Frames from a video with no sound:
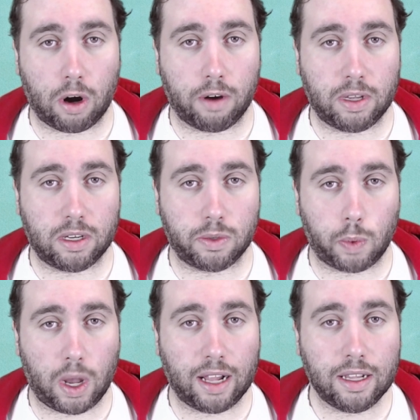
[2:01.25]
of it as
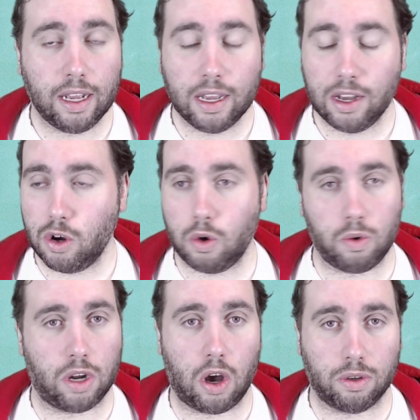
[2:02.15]
well?
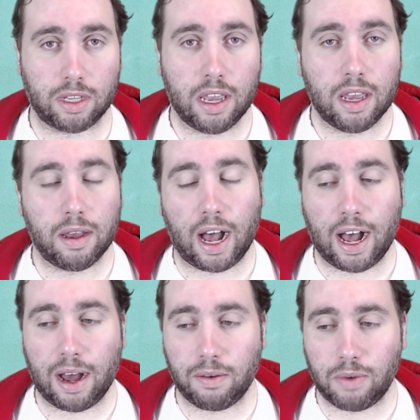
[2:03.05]
Who knows?
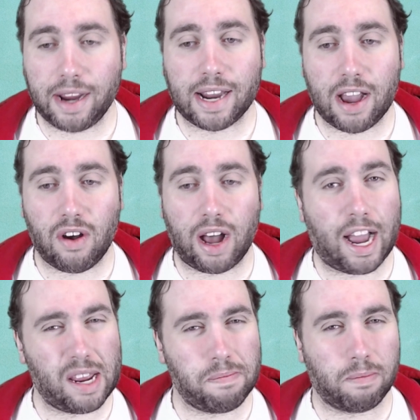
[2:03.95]
Uh, right now,
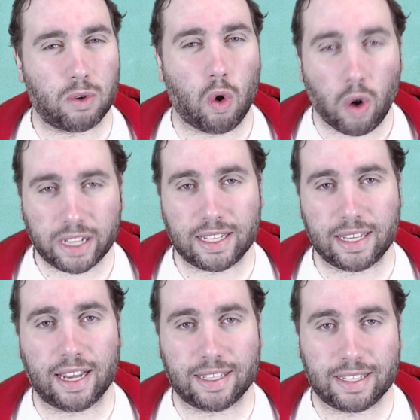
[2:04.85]
I'm going to
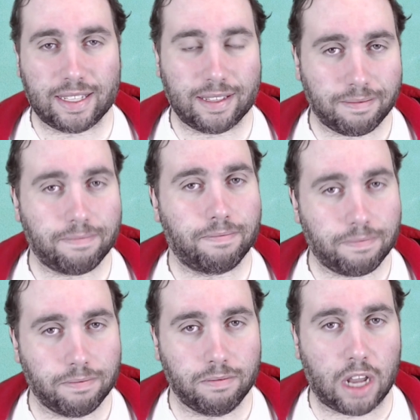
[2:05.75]
guess
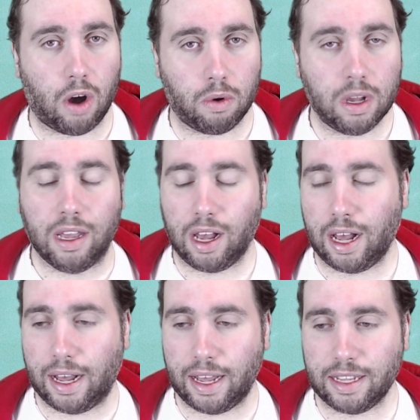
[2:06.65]
no
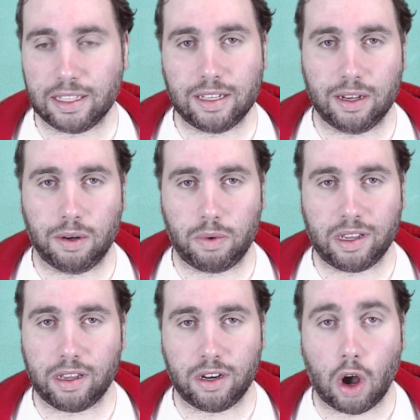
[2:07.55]
uh, until
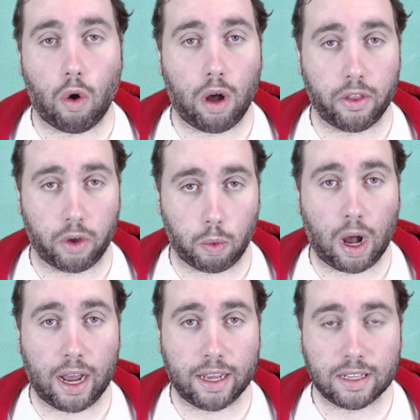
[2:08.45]
we know
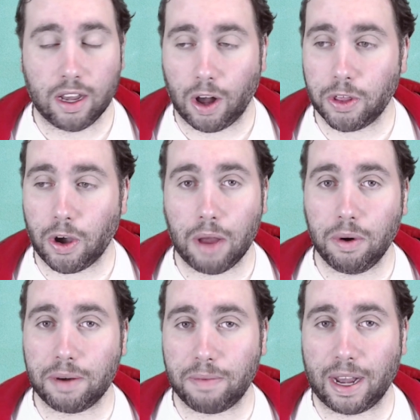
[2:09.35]
otherwise. Although I
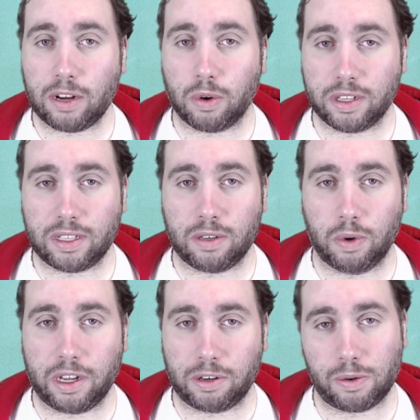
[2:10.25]
wouldn't mind Krysten
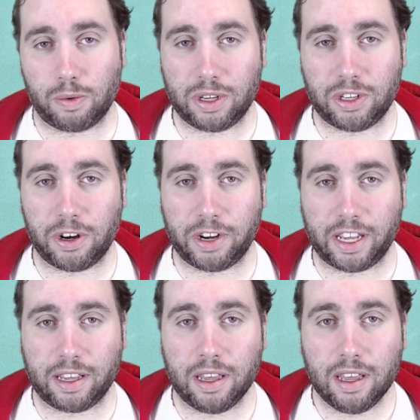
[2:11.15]
Ritter
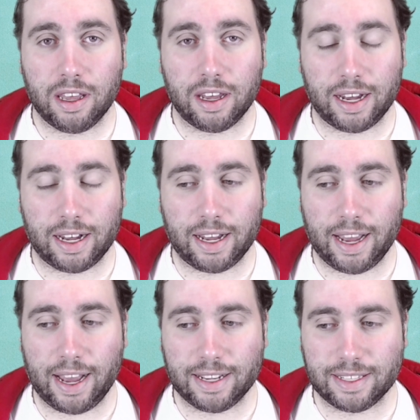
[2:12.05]
returning uh,
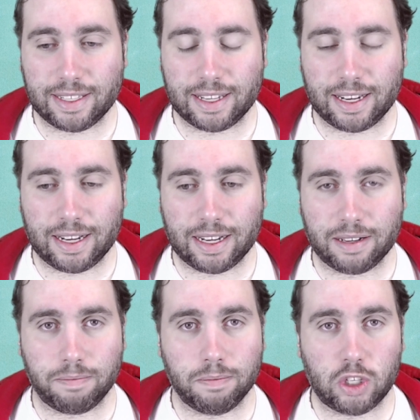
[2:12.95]
as
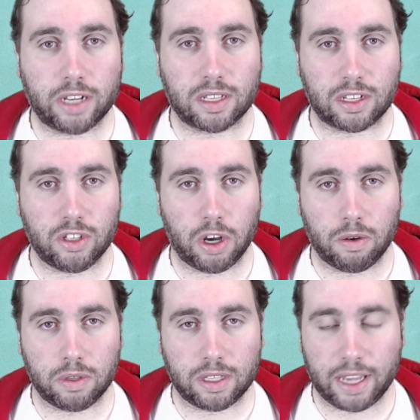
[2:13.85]
uh, Jessica
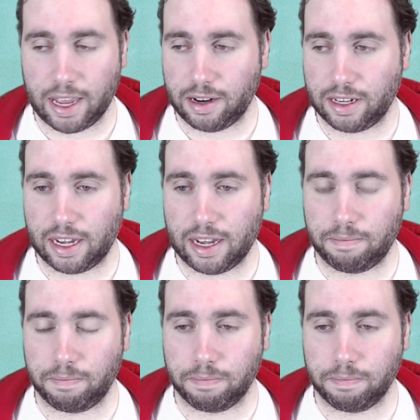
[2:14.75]
Jones and um,